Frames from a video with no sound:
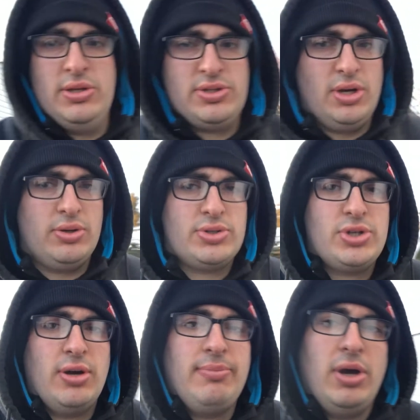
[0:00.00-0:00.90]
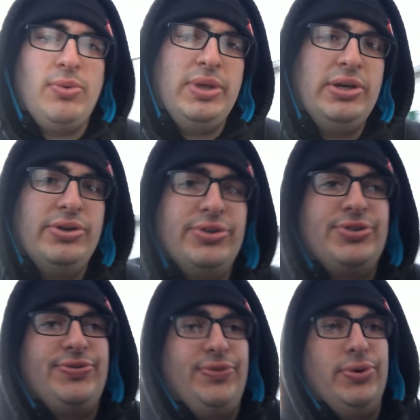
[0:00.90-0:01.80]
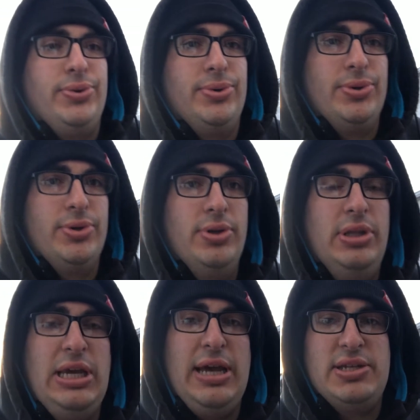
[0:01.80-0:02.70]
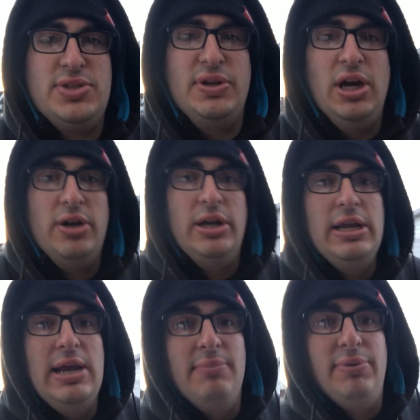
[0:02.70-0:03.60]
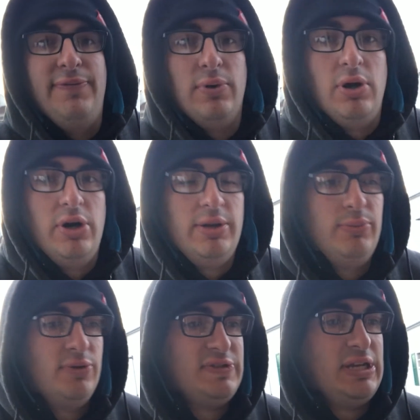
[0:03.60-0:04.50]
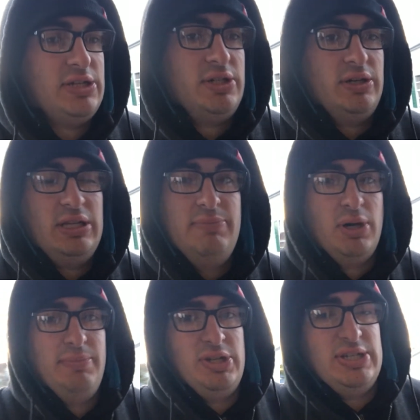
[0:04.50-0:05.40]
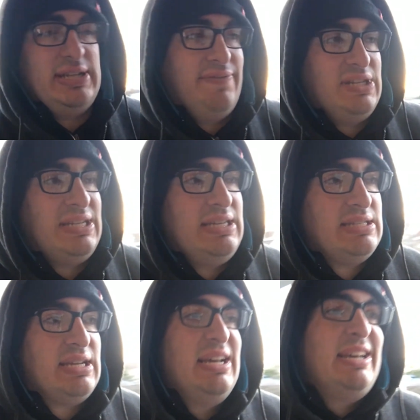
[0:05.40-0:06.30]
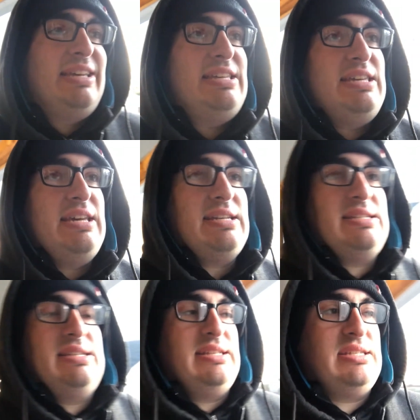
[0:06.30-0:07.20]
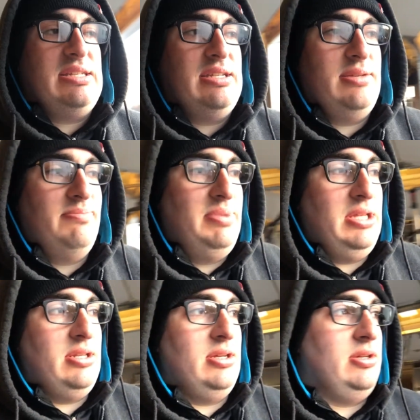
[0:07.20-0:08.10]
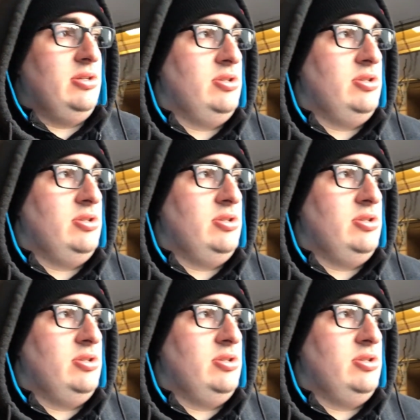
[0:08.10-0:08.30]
So Sean bought wheels for the IS300 before Honda moves last year, and he bought a bunch of 17s. He has since been